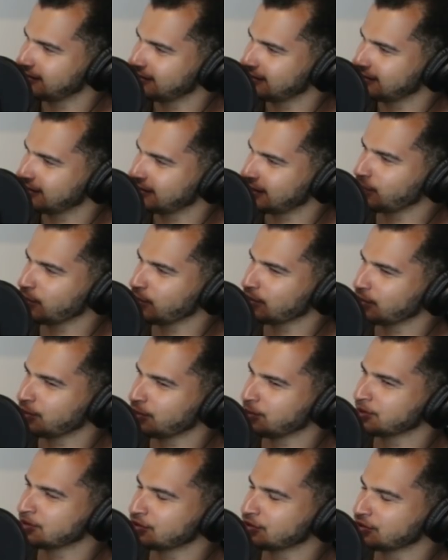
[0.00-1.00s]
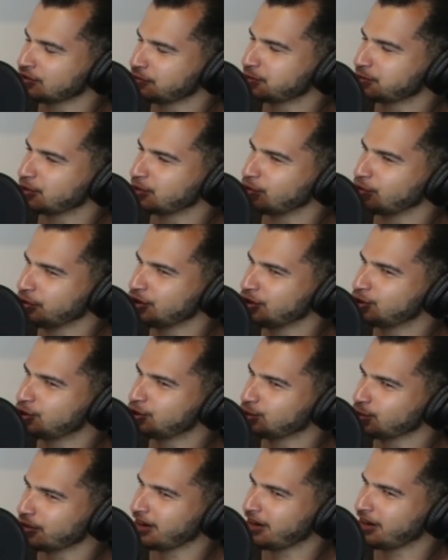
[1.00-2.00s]
Like what's the difference between a really
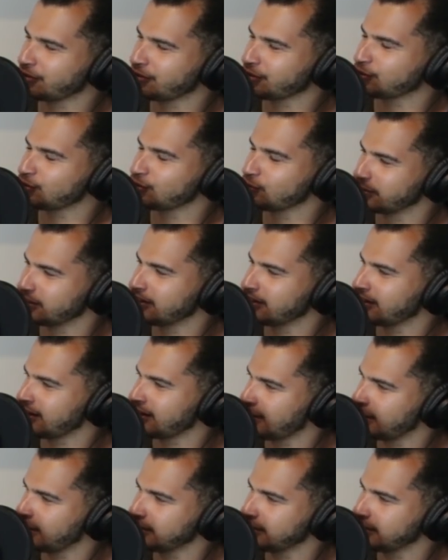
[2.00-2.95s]
short, hairy human and a hobbit?